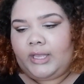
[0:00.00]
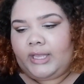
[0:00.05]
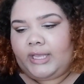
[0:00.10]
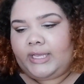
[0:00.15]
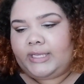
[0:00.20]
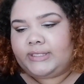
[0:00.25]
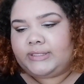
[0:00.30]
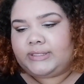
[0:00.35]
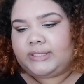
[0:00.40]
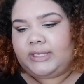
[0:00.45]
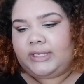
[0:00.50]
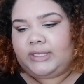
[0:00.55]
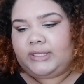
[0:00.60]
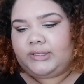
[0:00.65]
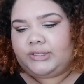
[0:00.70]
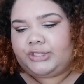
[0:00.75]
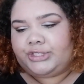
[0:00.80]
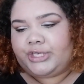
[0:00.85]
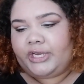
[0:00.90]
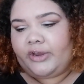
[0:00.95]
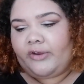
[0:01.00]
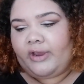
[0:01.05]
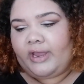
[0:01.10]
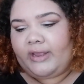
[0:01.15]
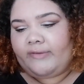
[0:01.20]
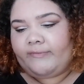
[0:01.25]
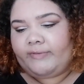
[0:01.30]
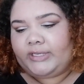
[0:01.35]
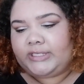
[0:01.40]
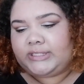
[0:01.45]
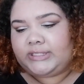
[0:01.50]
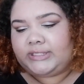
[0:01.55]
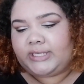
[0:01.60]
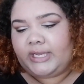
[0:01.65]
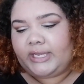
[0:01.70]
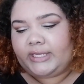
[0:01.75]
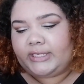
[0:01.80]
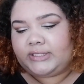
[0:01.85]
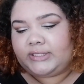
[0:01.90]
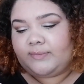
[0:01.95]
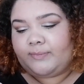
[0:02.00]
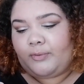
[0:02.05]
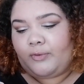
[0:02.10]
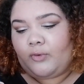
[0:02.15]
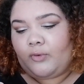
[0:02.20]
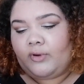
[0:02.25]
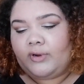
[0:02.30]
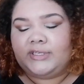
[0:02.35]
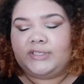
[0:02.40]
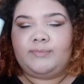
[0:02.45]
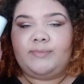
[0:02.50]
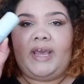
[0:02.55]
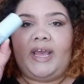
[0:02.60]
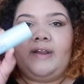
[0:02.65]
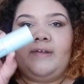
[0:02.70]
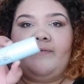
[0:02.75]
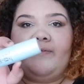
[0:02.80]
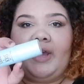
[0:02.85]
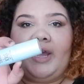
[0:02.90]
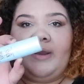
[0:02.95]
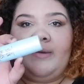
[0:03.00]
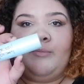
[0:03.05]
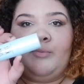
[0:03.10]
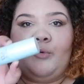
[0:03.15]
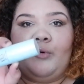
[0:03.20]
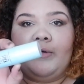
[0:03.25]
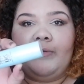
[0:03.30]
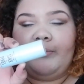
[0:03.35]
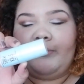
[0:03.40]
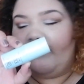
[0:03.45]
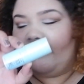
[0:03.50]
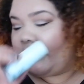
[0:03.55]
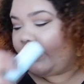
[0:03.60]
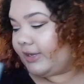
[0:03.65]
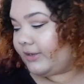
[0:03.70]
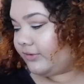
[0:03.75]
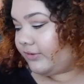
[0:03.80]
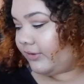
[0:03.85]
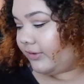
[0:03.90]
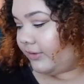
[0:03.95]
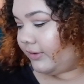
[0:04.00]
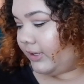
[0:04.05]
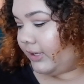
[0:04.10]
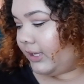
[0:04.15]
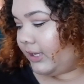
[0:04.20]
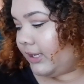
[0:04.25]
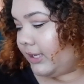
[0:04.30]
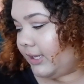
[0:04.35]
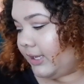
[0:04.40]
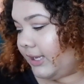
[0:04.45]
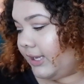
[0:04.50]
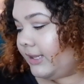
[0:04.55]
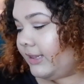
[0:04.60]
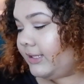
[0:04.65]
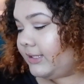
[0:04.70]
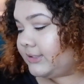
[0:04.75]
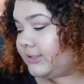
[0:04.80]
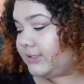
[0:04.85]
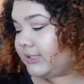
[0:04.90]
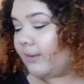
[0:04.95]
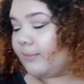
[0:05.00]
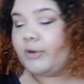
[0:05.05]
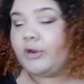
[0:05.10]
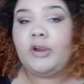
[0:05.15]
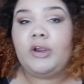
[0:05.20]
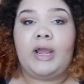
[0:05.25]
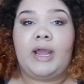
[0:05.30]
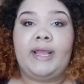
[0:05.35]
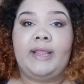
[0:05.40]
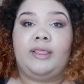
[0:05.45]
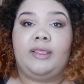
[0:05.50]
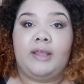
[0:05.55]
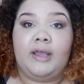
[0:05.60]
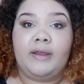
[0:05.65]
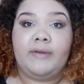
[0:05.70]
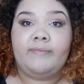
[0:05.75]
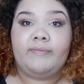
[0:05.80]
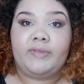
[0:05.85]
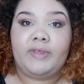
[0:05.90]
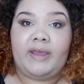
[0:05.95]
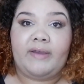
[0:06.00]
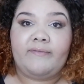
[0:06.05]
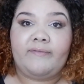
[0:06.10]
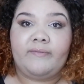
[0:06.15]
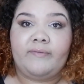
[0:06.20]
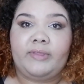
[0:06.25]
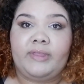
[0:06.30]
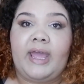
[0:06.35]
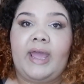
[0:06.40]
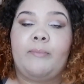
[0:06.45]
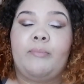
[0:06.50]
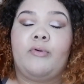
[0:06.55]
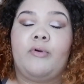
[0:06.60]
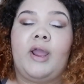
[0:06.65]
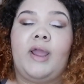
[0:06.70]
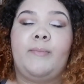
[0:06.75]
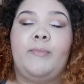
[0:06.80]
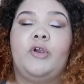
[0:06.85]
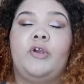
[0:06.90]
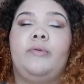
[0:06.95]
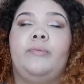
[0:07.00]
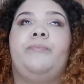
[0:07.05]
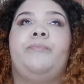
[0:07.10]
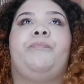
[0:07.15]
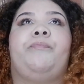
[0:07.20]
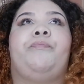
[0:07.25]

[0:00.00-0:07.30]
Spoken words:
is the Sheer Envy Stick It to Pores Mattifying Pore Perfector. In the summer, I loved that primer.